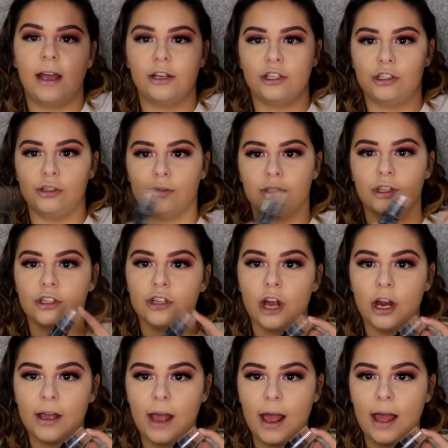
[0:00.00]
I just used the
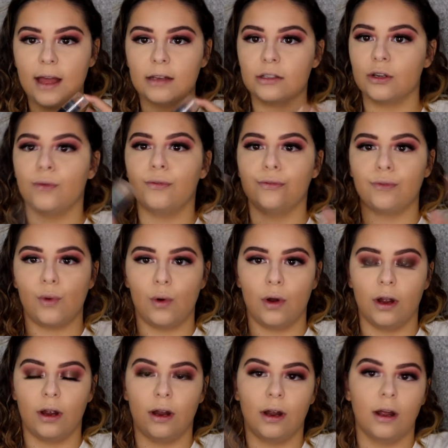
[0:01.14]
dark end
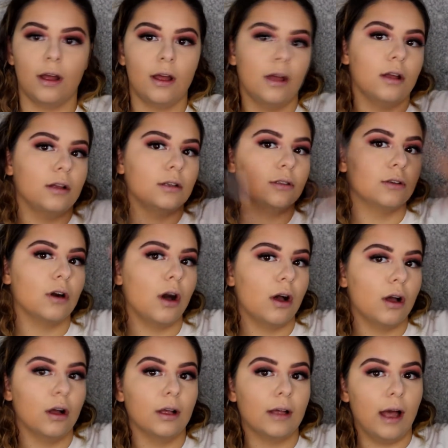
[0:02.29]
for
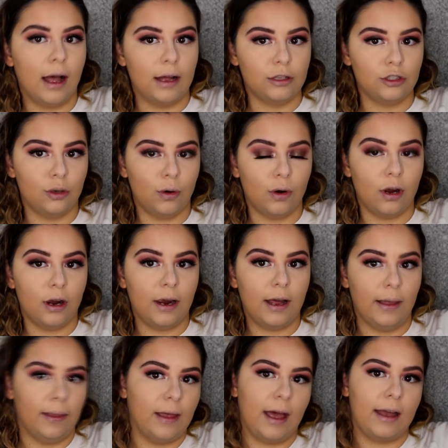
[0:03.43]
contour.
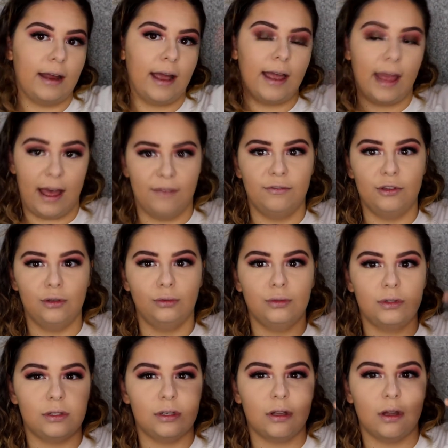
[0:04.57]
And then I have
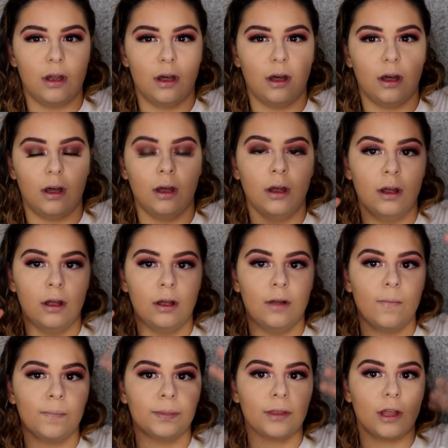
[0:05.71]
used the
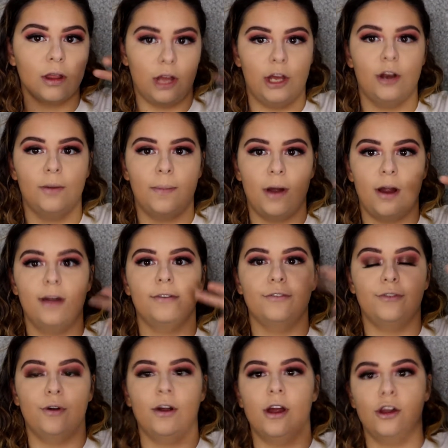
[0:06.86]
lighter part
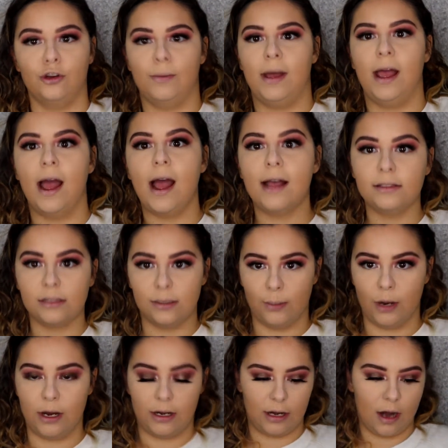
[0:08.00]
for under my eyes to
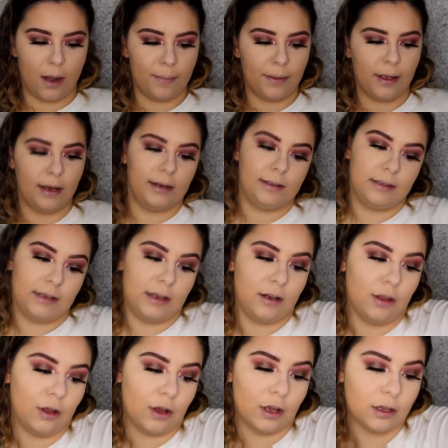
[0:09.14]
brighten it up. And it did
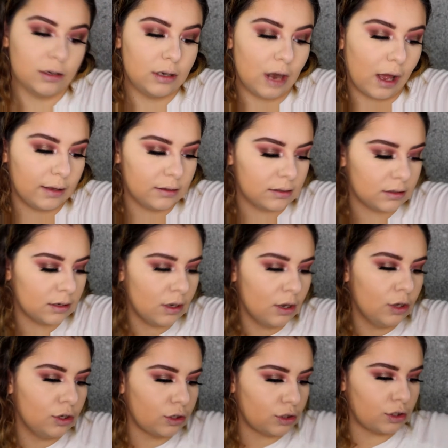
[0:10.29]
look nice.
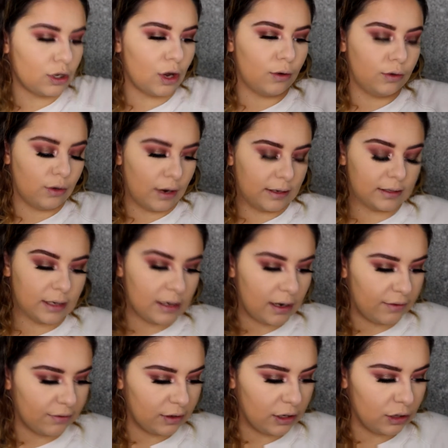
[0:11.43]
So you guys can
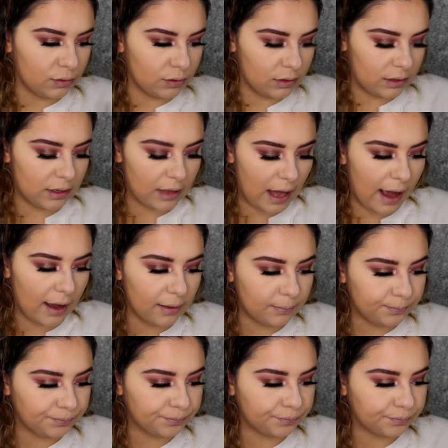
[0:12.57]
definitely use that.